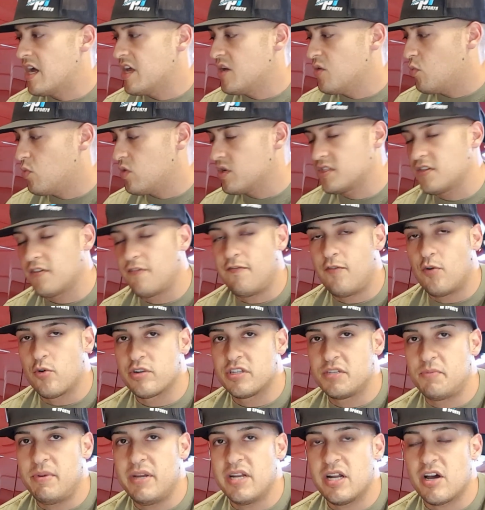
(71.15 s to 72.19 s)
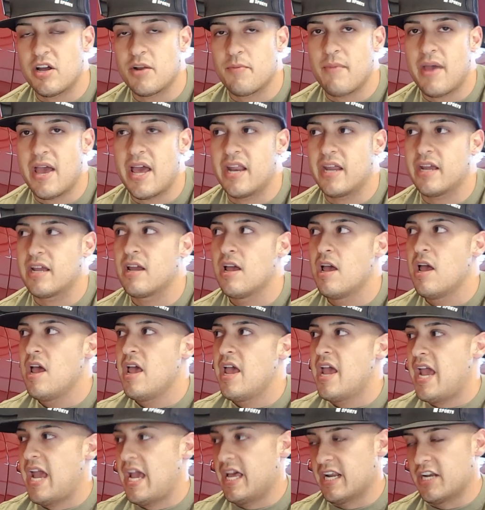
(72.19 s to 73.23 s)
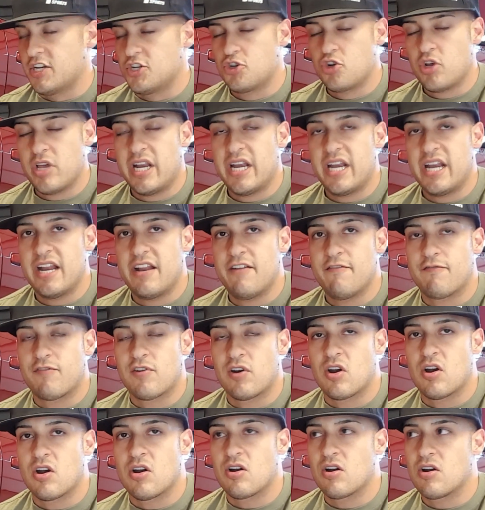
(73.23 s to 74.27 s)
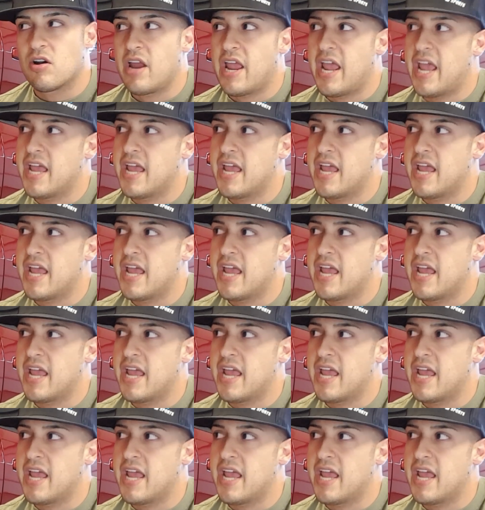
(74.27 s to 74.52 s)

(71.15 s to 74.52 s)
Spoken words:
It was a 4-speed automatic, and I traded it in for her,